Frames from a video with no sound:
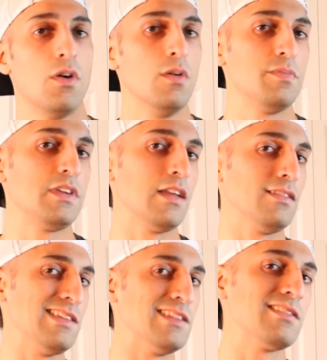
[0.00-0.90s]
Hope
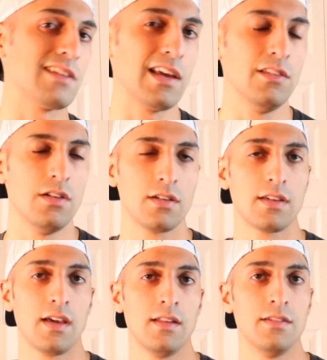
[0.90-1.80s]
getting the inside look
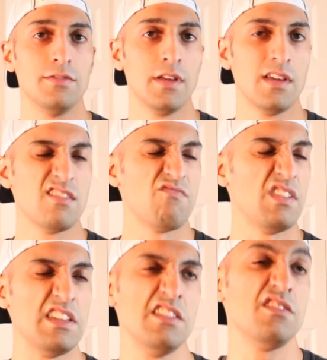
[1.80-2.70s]
kind of
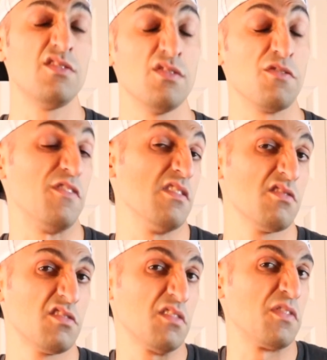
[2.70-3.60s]
eased your
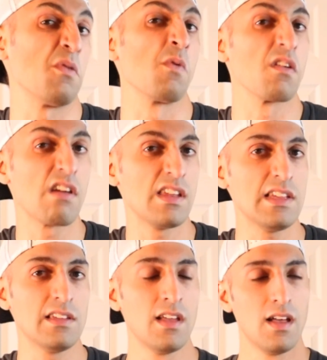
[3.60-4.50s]
fears, if there were any,